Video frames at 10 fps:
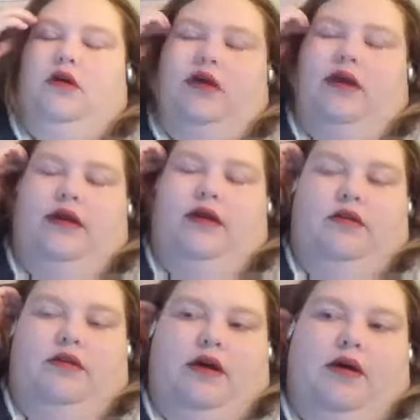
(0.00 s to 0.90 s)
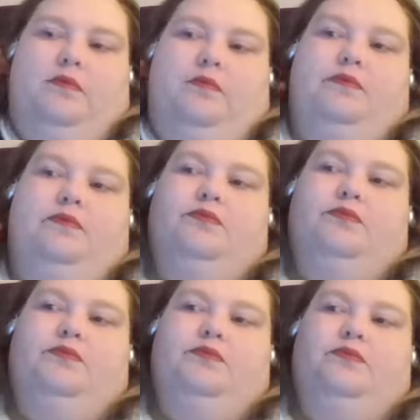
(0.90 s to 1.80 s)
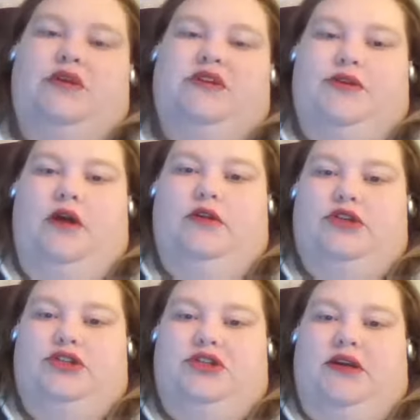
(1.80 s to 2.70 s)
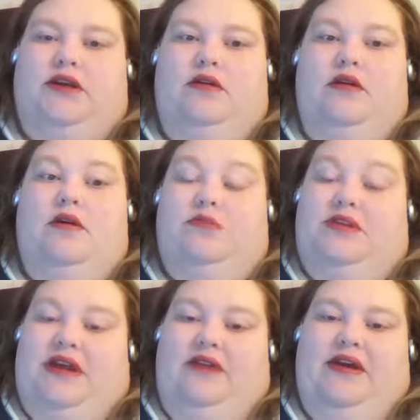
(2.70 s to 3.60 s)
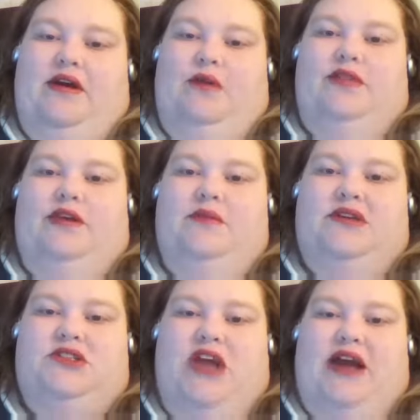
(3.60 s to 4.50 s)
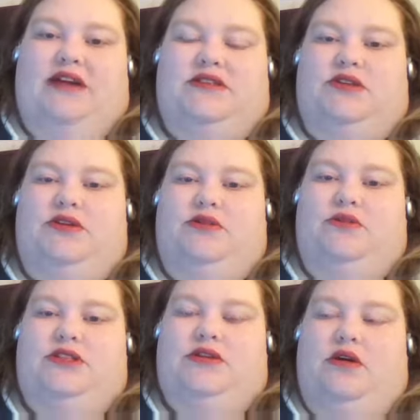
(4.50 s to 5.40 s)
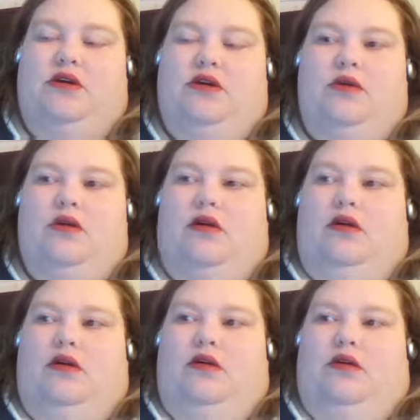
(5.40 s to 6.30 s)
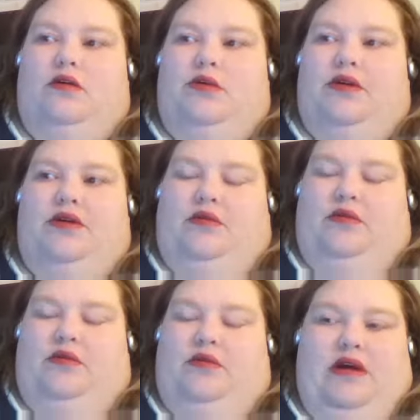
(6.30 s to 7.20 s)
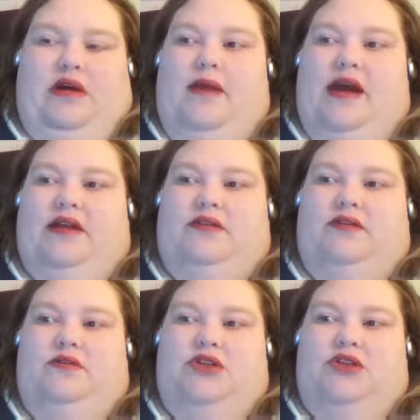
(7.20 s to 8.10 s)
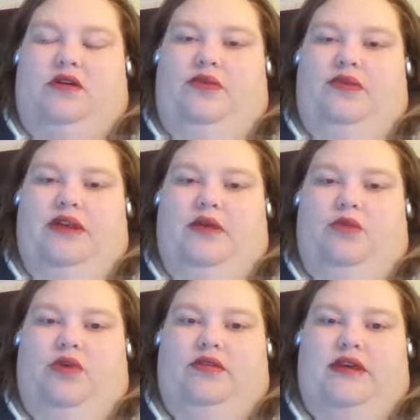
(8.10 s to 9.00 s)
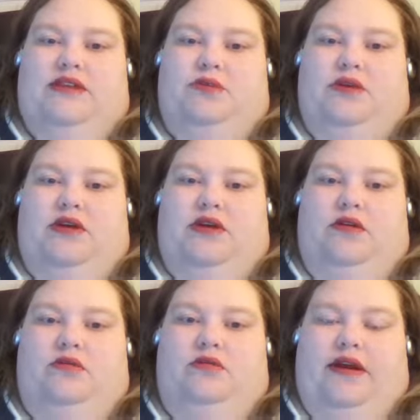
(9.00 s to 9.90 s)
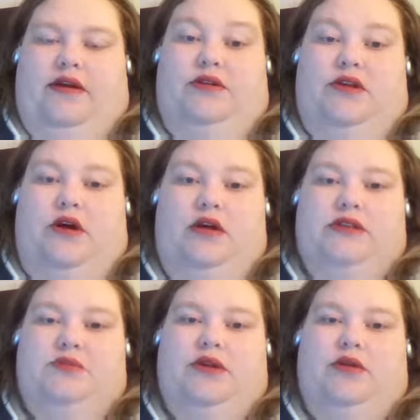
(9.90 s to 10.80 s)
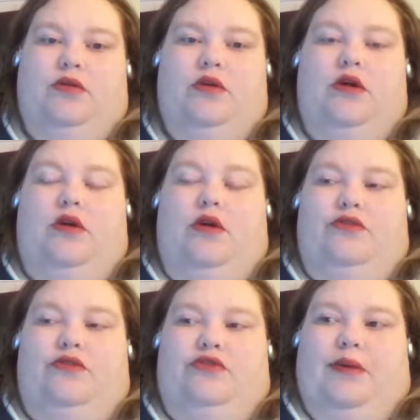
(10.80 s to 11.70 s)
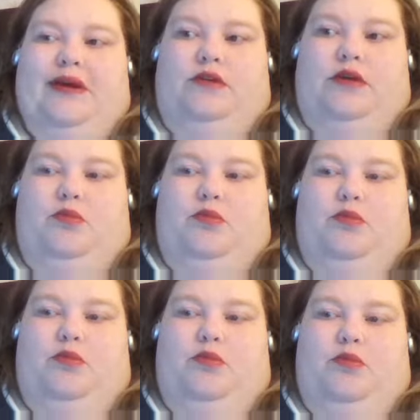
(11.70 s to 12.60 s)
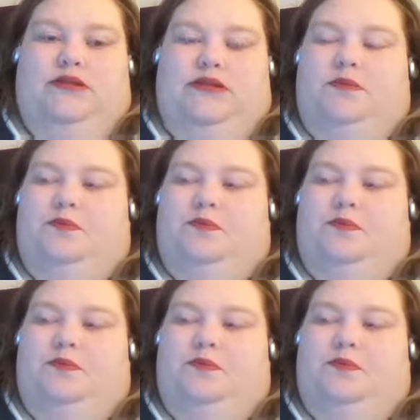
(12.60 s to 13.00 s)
And um, when I went to the Dollar Tree, but now they got one of them in Jackson too, so we don't, I don't have to go back to Chillicothe anymore unless we go I go to the hospital for my doctor appointments.